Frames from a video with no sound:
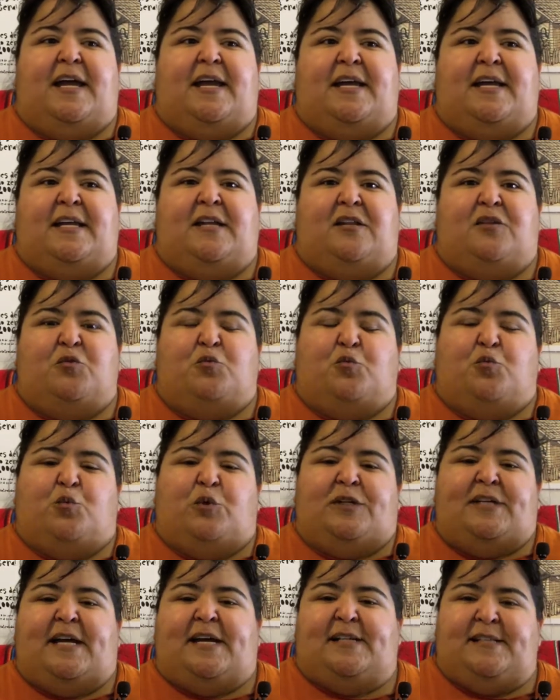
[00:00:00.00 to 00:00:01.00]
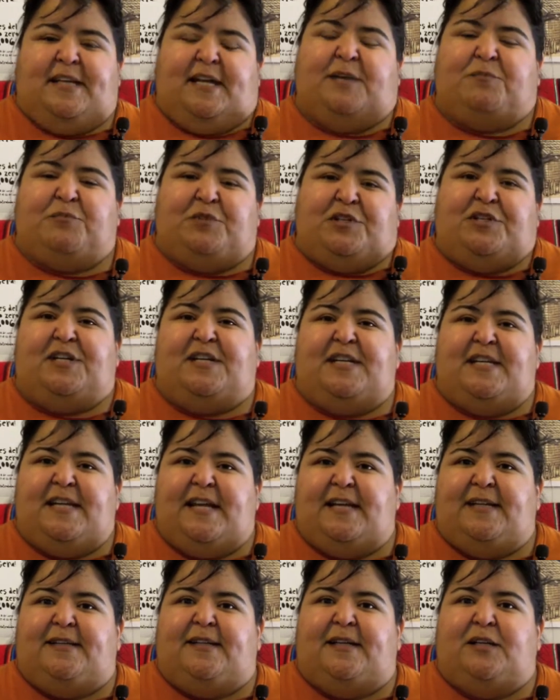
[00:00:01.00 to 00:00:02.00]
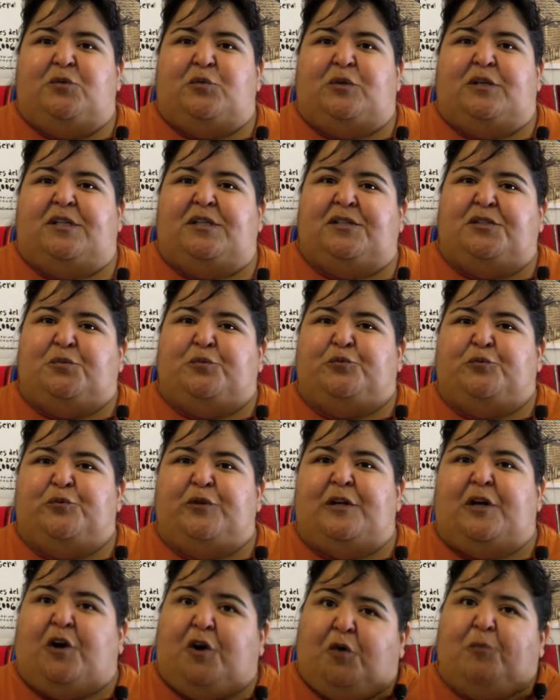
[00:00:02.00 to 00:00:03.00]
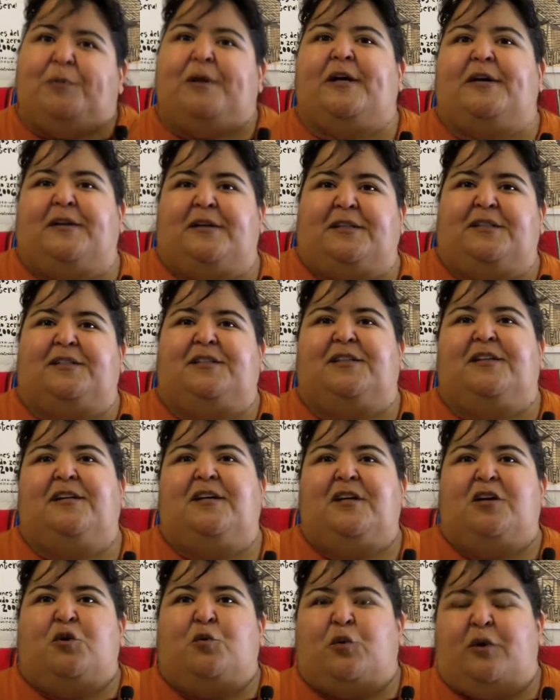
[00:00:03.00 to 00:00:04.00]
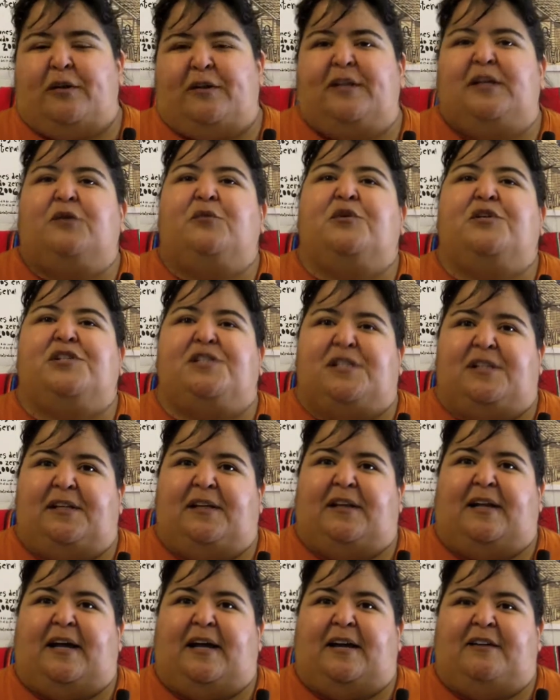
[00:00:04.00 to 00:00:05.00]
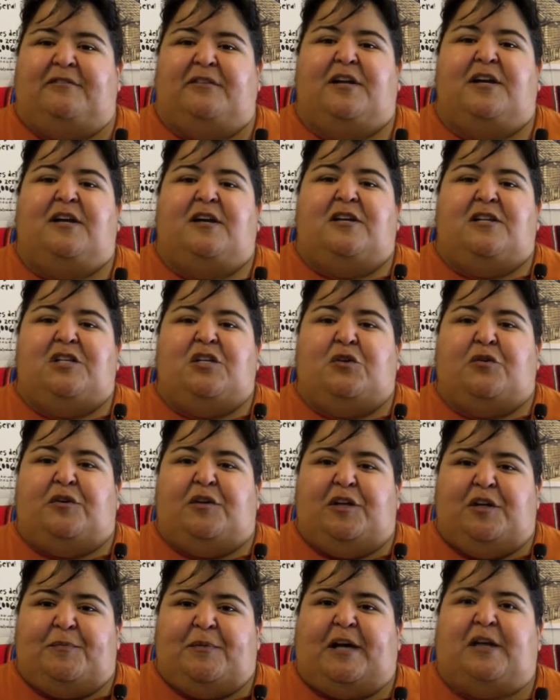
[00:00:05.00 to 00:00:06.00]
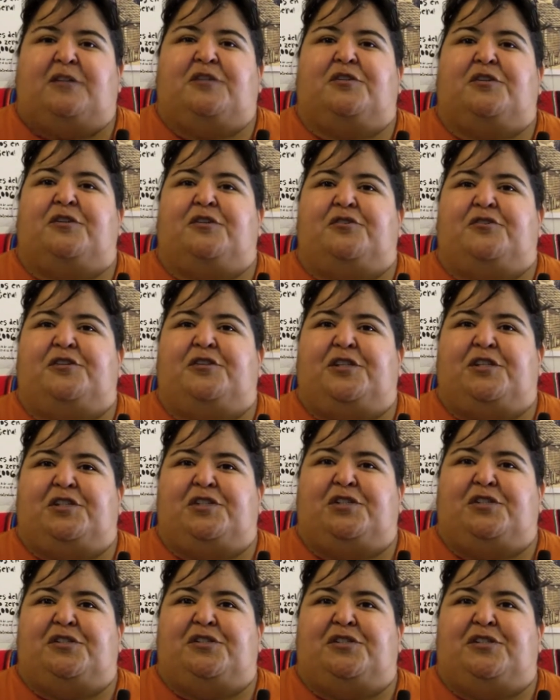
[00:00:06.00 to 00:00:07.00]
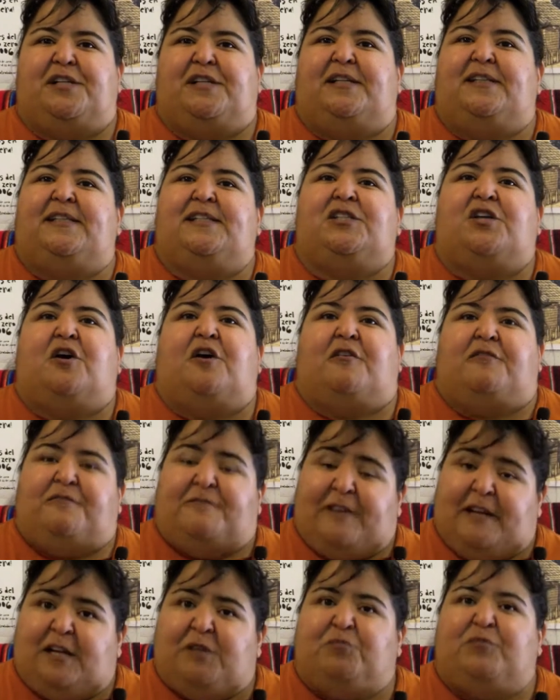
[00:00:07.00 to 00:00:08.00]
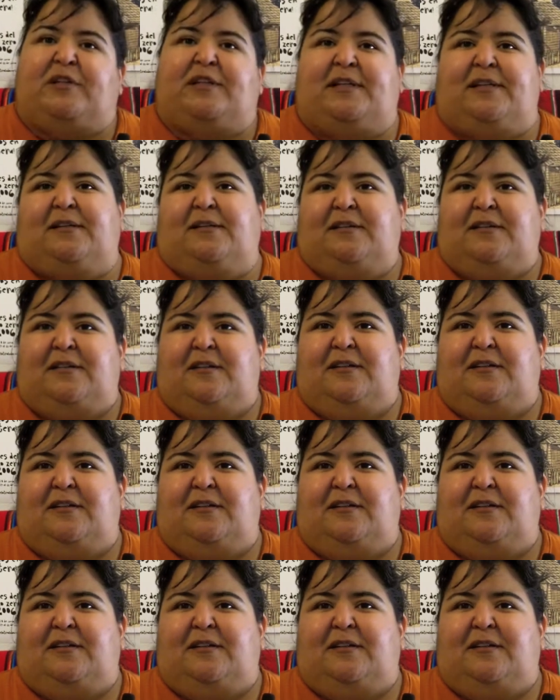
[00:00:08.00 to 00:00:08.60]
And what has kept us connected was when her parents, while they were still alive, knowing about certain traditions that at least our family